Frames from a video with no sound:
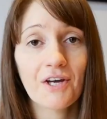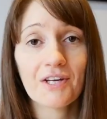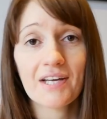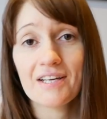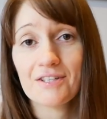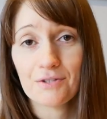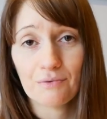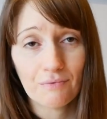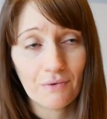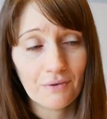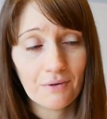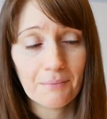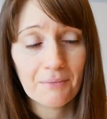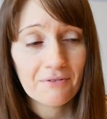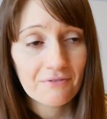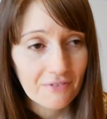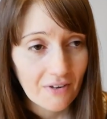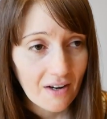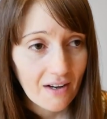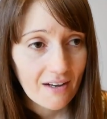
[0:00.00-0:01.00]
Okay, so roll number
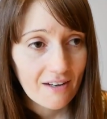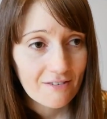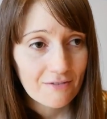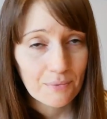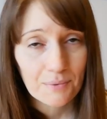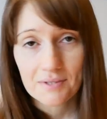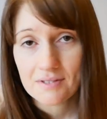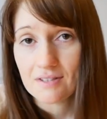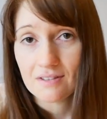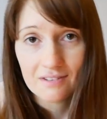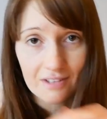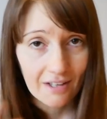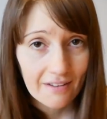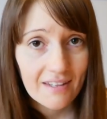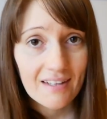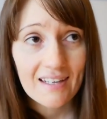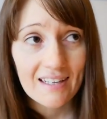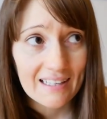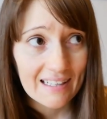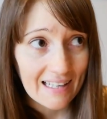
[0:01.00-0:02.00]
five was
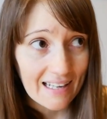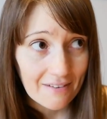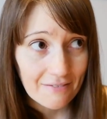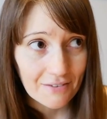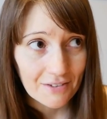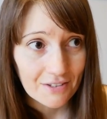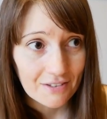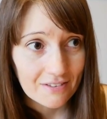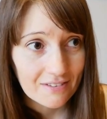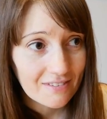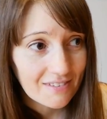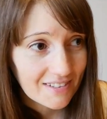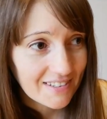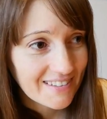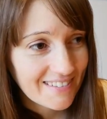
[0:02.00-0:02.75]
another 11.